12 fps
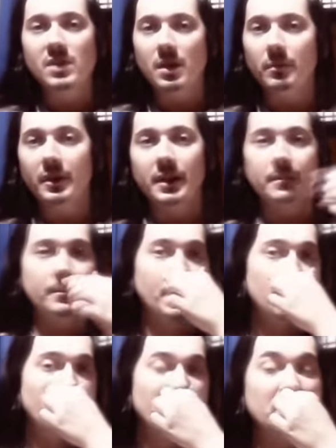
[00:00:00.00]
somebody,
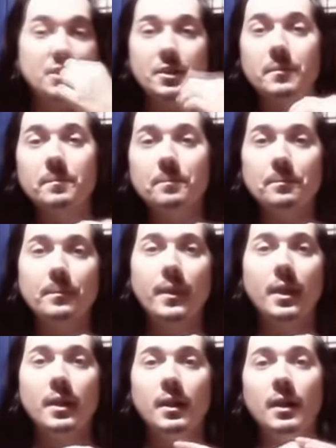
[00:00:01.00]
a politician.
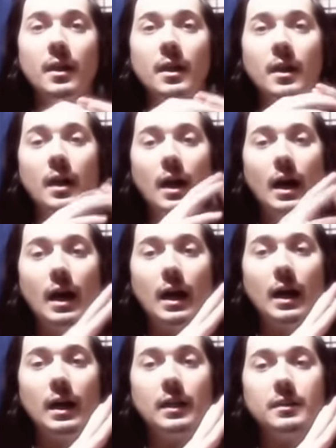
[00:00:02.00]

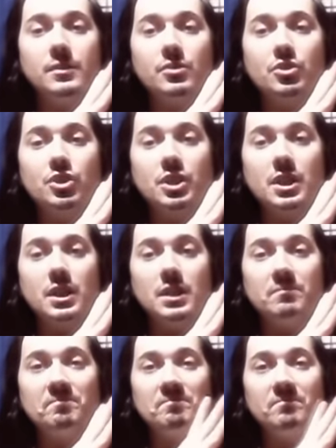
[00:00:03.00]
And
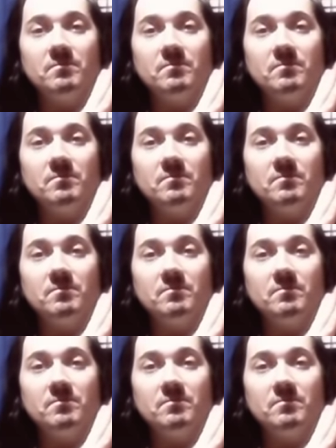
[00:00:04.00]
she